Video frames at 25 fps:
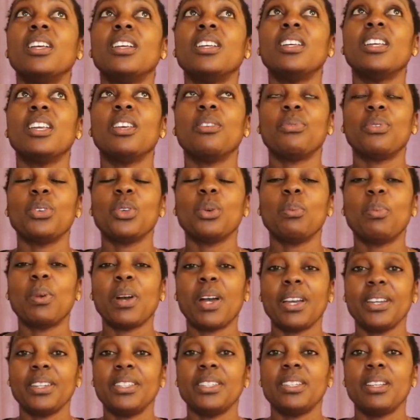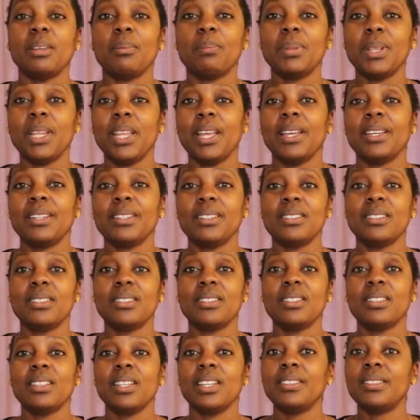if you buying the
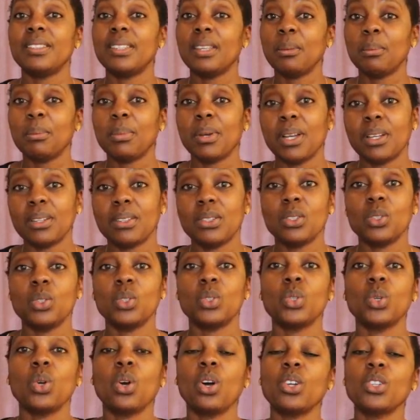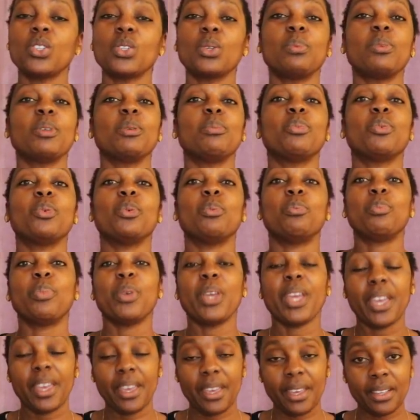planks, the timbers, you should also be
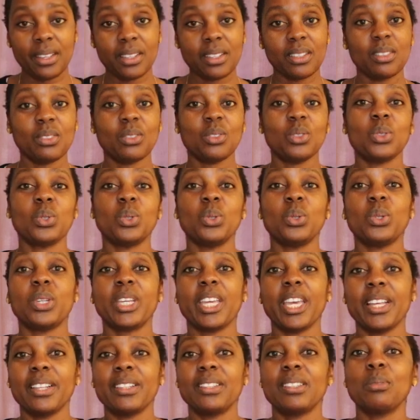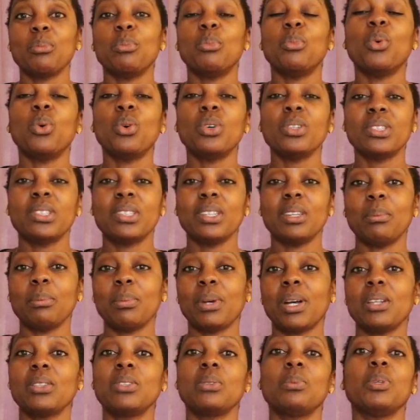prepared to get more
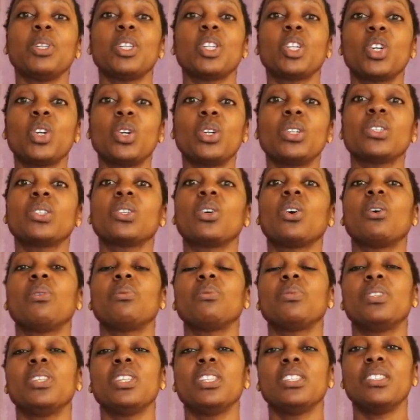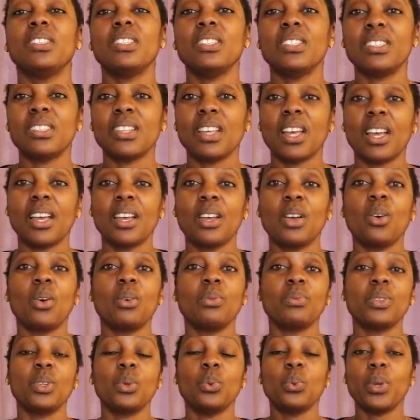timbers because of the design
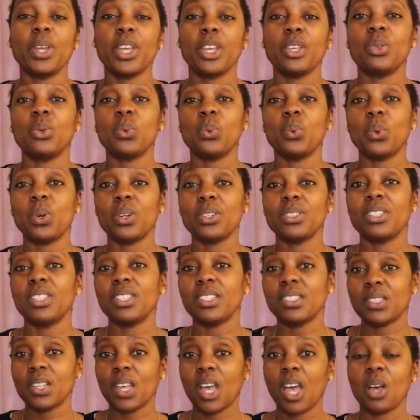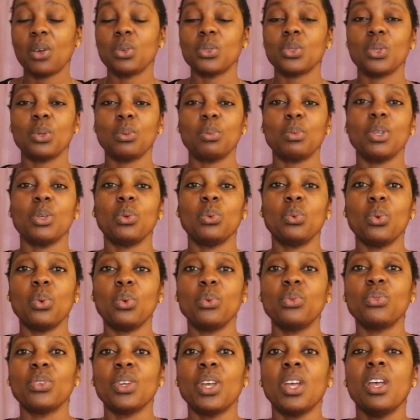of the way you want this house to be
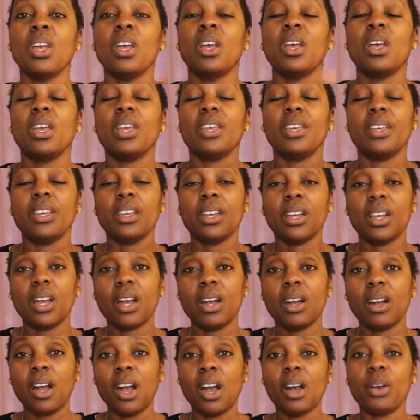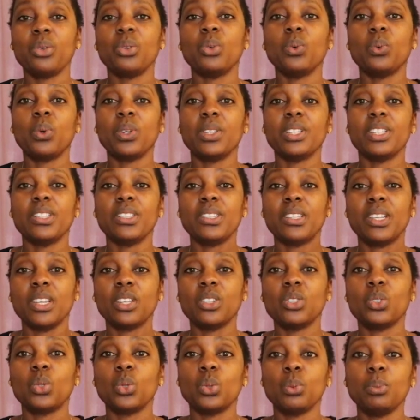roofed and how you want the
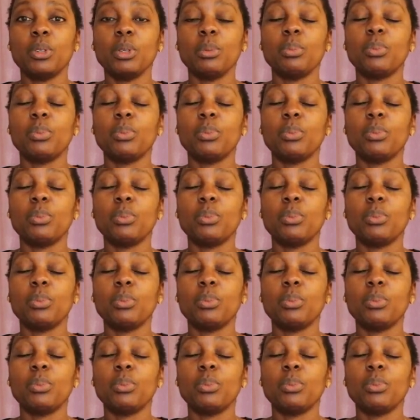zinc to be